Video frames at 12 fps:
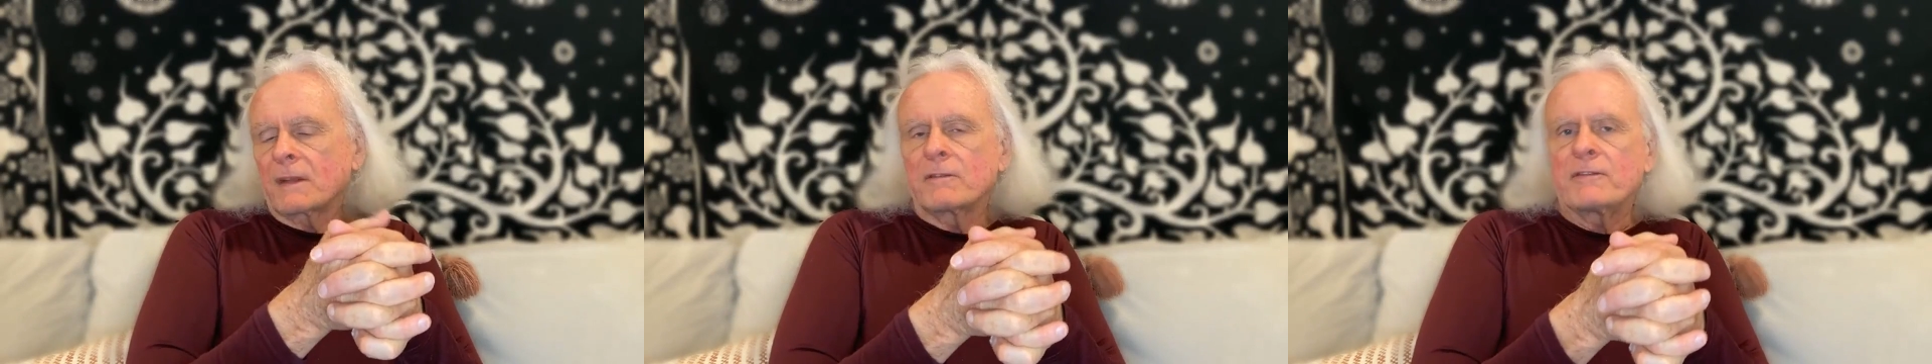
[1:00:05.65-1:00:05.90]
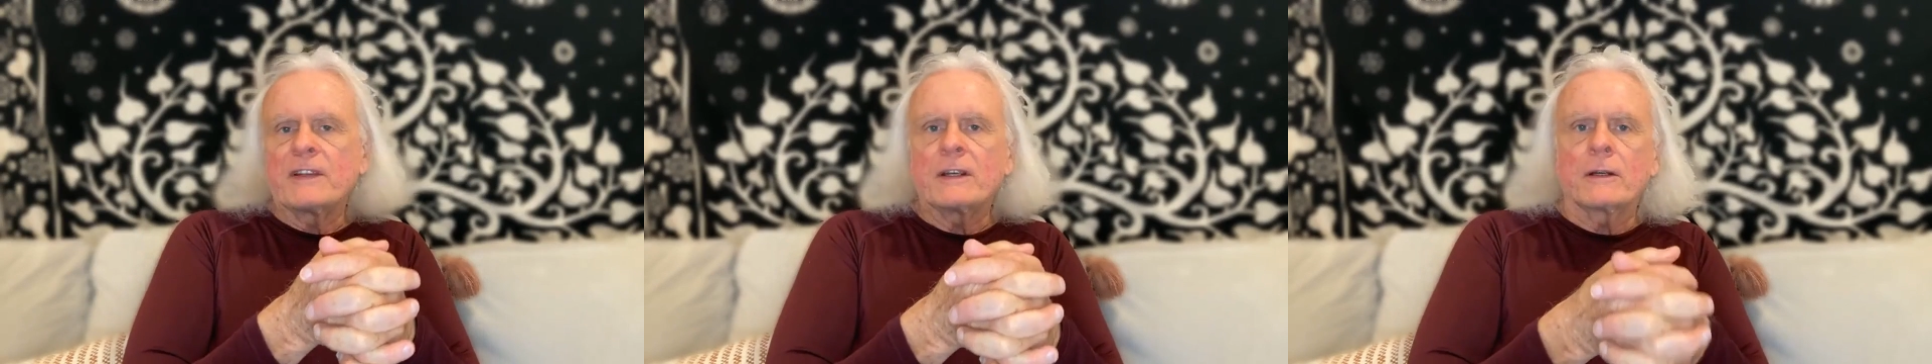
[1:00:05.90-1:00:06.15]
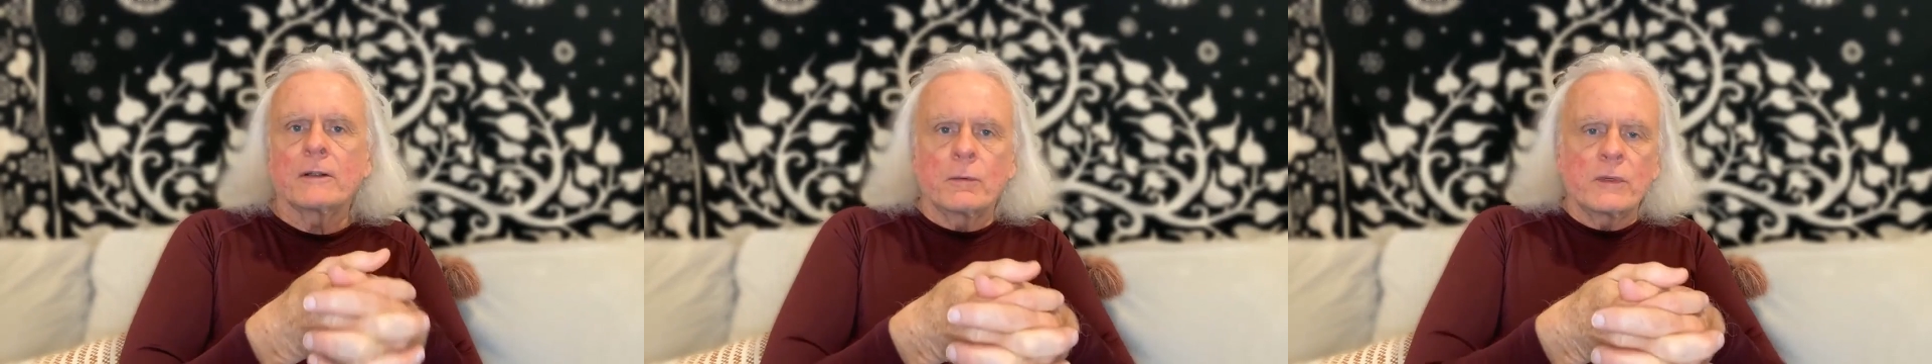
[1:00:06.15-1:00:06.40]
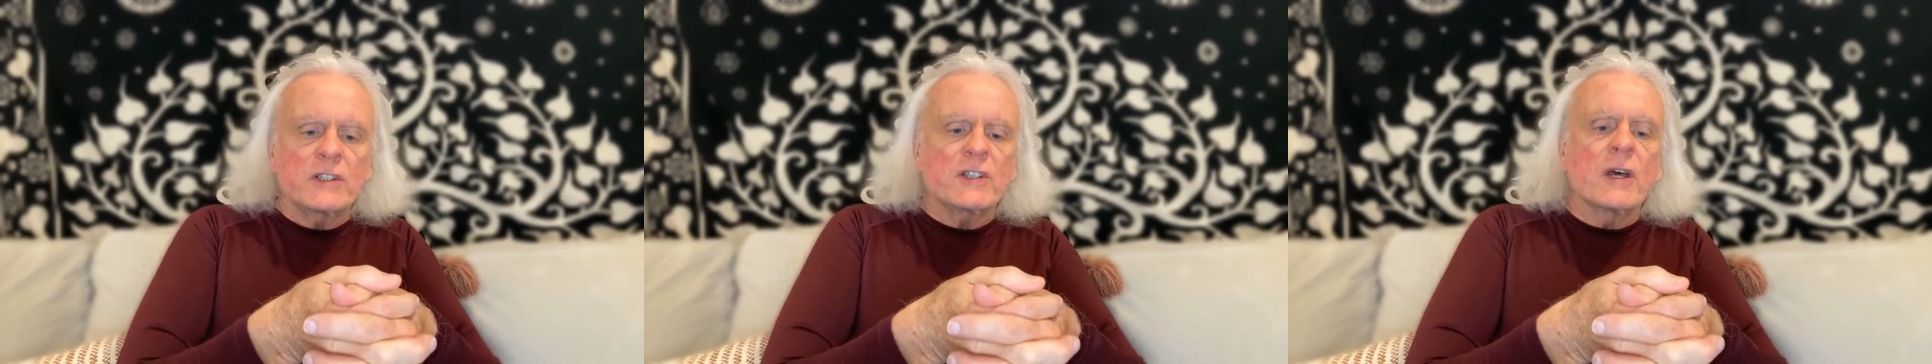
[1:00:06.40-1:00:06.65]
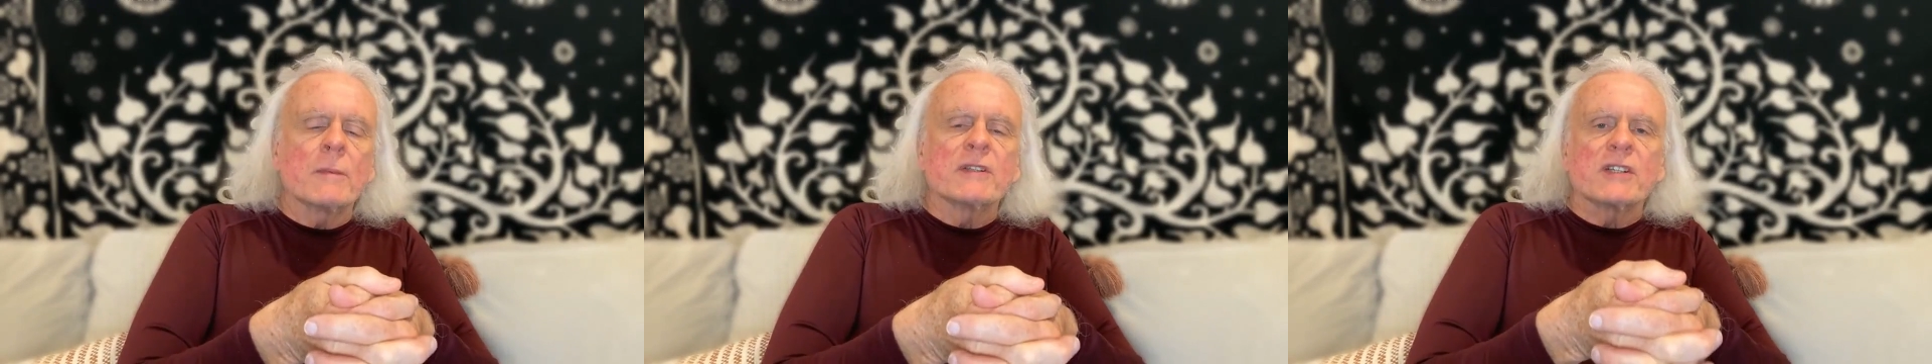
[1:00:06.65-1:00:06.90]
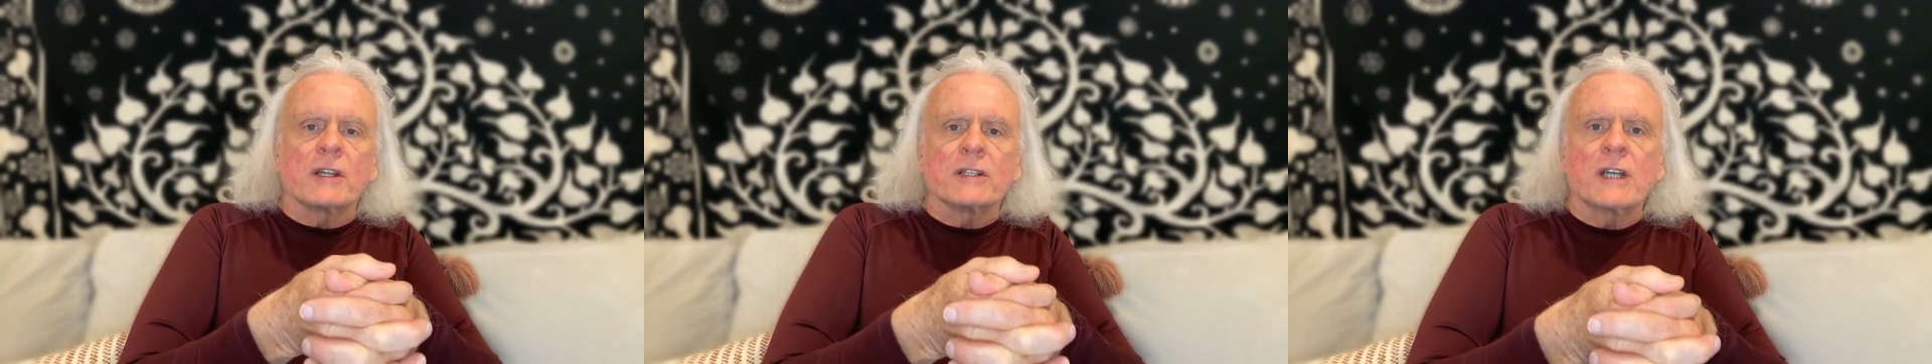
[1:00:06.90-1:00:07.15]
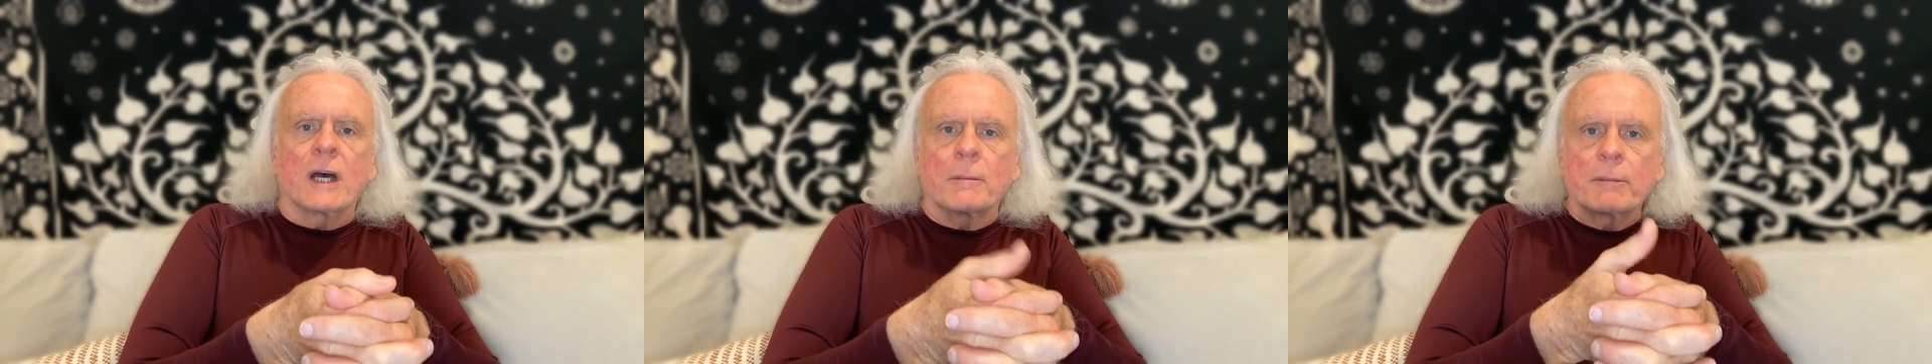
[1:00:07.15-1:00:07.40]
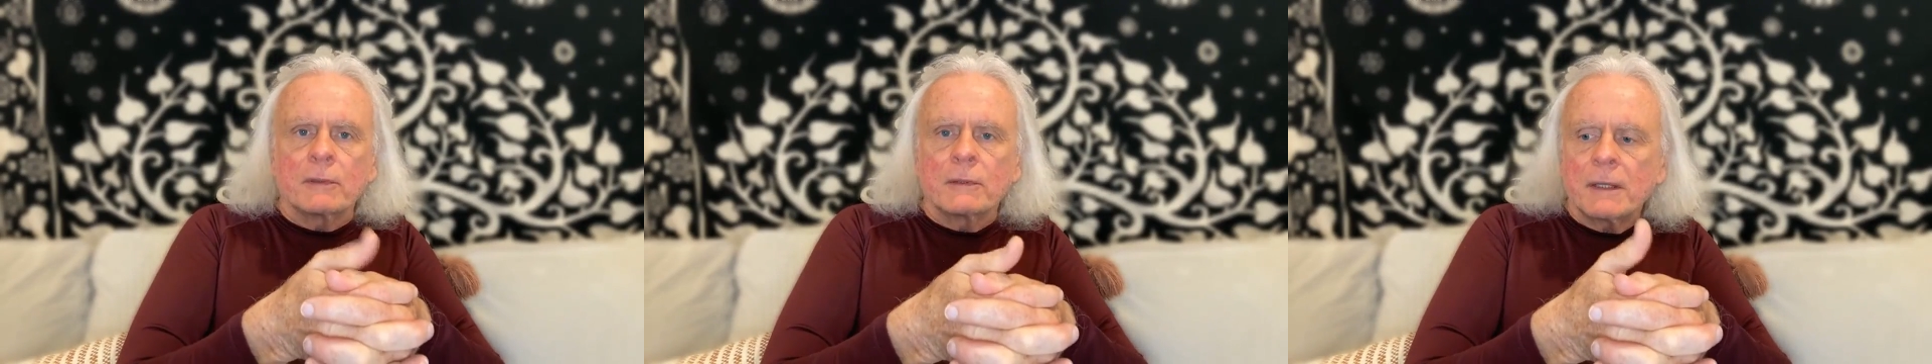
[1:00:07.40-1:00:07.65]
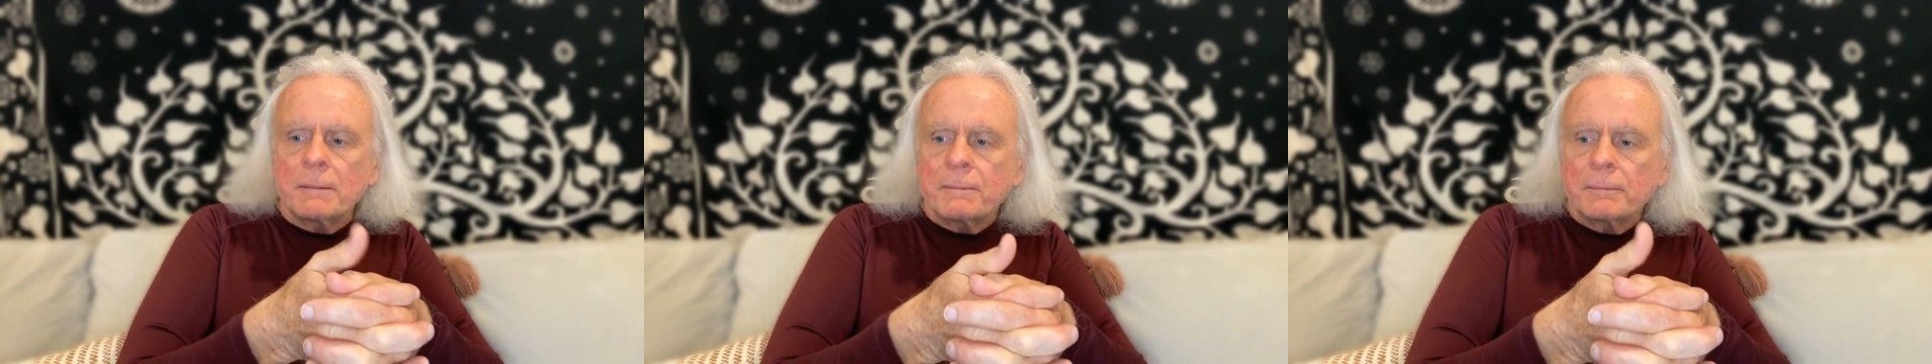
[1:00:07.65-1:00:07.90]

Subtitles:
thumb is on top, right?